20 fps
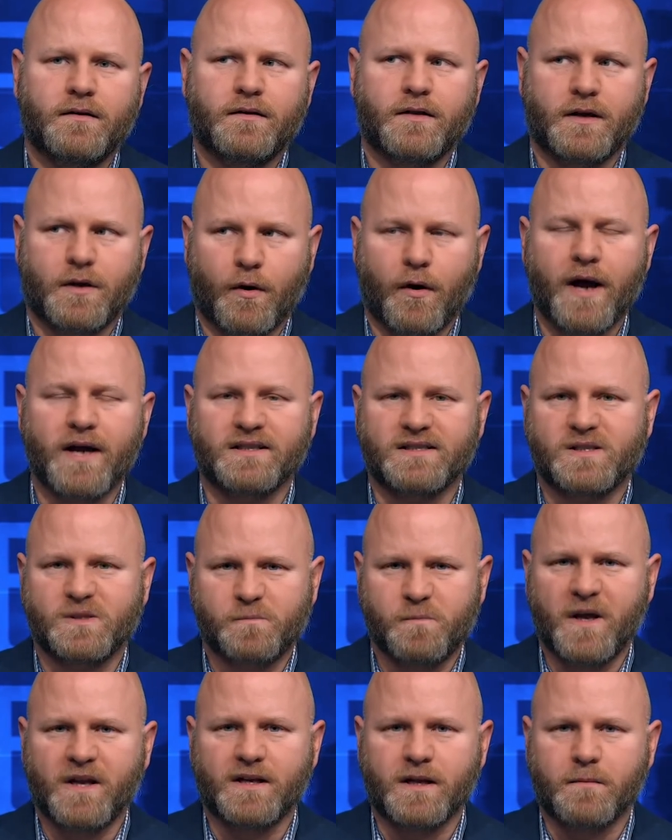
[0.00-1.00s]
They go out and
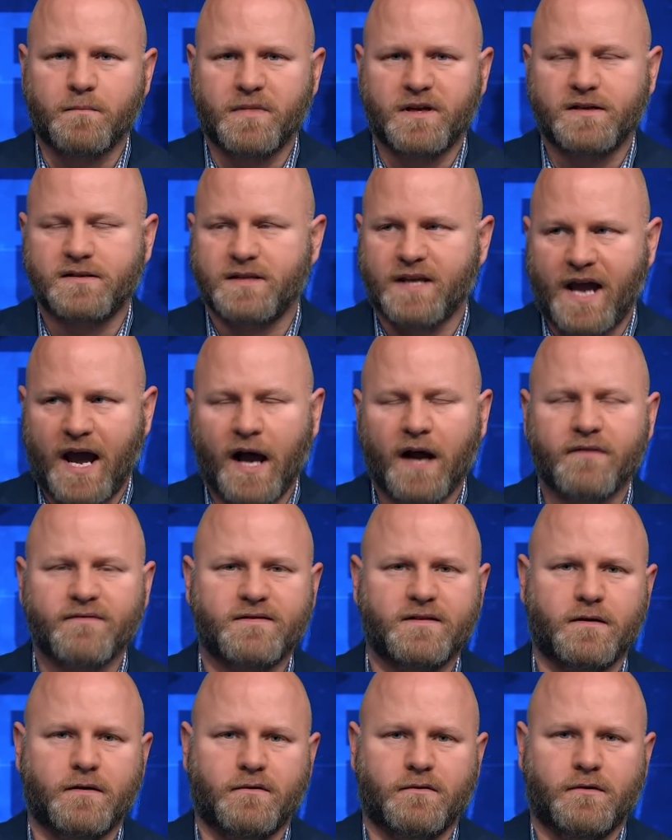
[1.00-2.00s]
spend it because they have
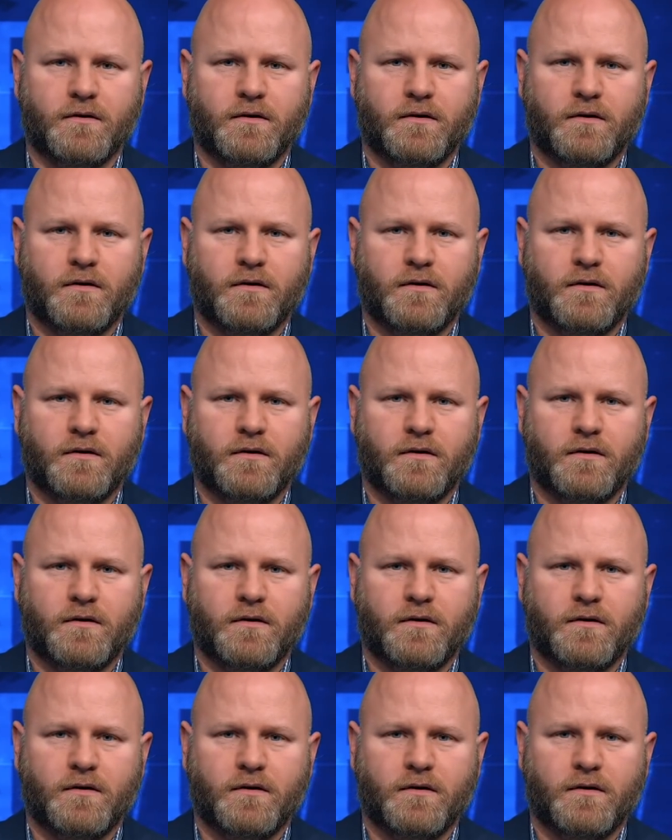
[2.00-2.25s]
to.